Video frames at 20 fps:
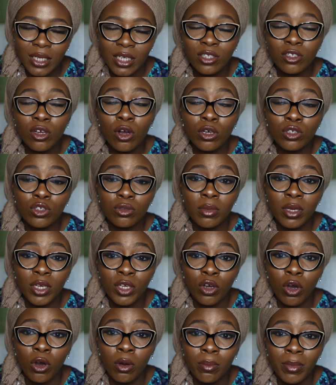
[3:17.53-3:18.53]
It's not going to
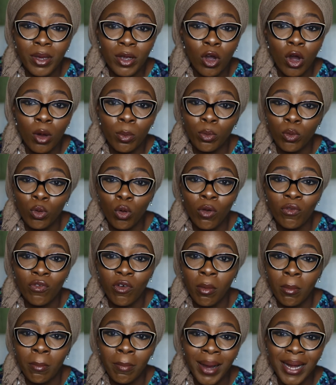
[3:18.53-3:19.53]
make your makeup go
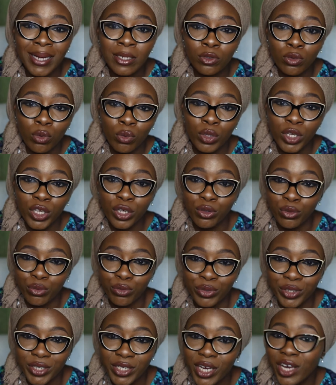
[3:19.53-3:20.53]
from bad to looking
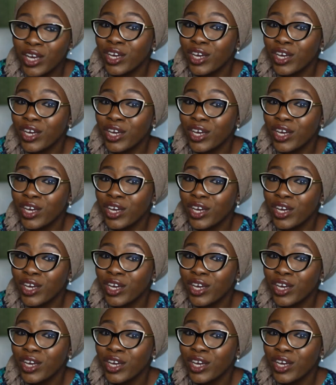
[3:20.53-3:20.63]
good.